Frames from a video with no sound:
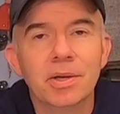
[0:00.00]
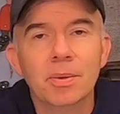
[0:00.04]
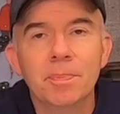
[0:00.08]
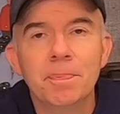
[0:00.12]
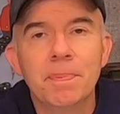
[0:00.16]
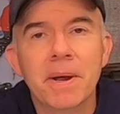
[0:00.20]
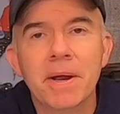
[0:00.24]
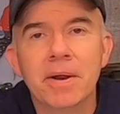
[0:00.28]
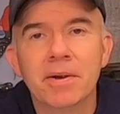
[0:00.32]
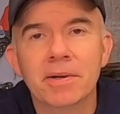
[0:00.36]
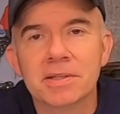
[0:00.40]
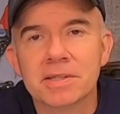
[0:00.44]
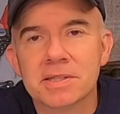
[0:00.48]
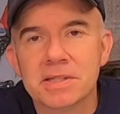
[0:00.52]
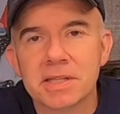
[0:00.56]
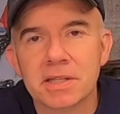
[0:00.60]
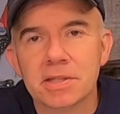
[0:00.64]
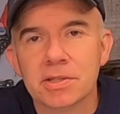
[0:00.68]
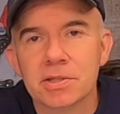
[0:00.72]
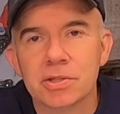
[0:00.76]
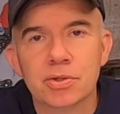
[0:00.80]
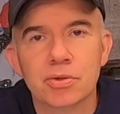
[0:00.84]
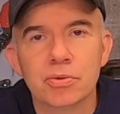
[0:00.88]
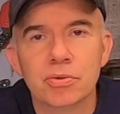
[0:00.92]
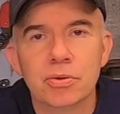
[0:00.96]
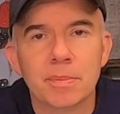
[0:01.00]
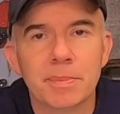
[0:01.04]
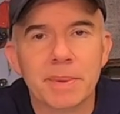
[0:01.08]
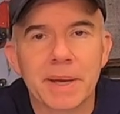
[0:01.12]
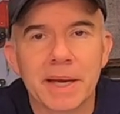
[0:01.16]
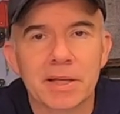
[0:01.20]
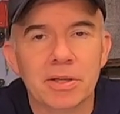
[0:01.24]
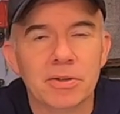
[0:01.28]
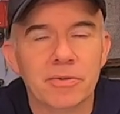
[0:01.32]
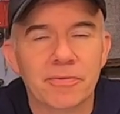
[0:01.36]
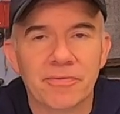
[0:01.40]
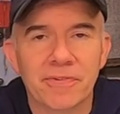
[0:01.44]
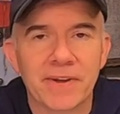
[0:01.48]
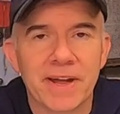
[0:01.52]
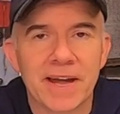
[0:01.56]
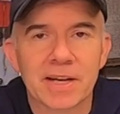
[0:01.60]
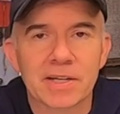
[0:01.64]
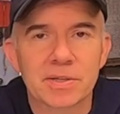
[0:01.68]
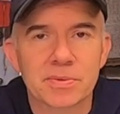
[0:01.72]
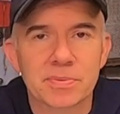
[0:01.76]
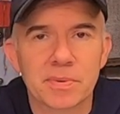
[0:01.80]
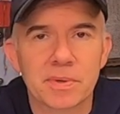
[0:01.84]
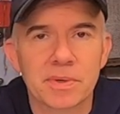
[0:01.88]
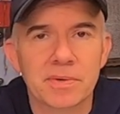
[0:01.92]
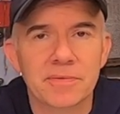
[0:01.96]
your parents didn't sue the
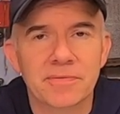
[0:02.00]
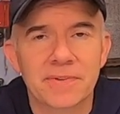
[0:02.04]
manufacturer.